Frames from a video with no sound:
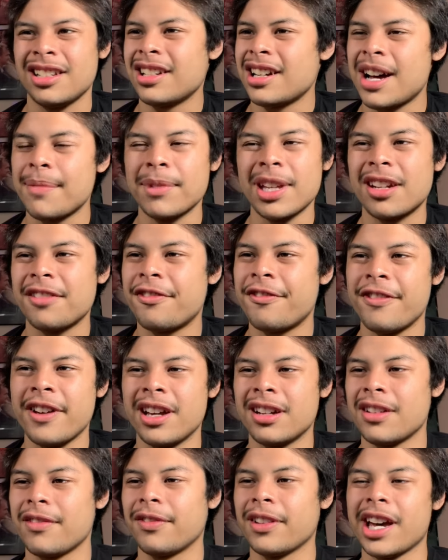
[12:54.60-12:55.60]
I'm not a fan
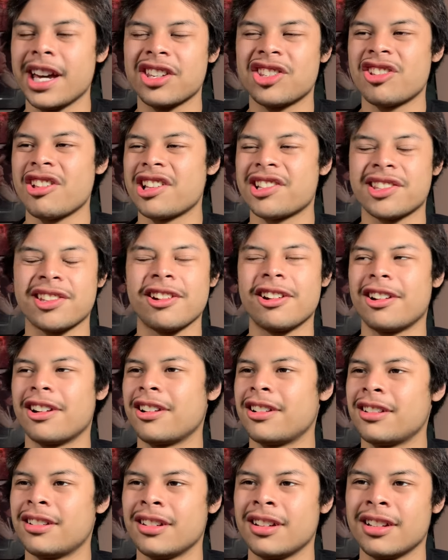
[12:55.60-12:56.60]
of like Chester.
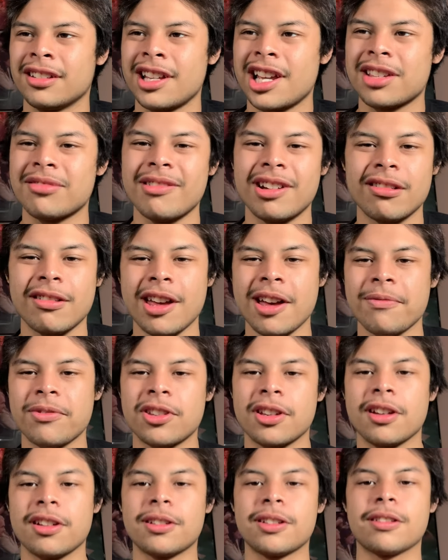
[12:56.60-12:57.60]
That's why I don't have
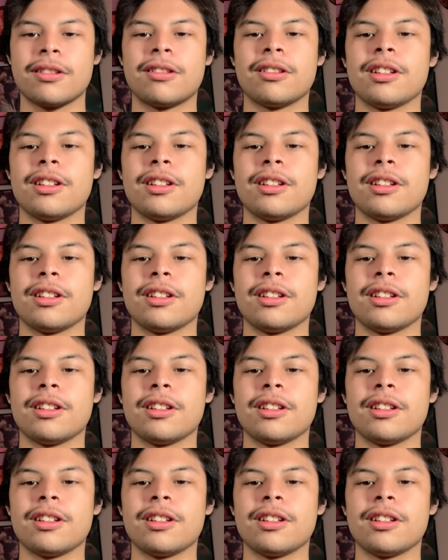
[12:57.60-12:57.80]
Chester.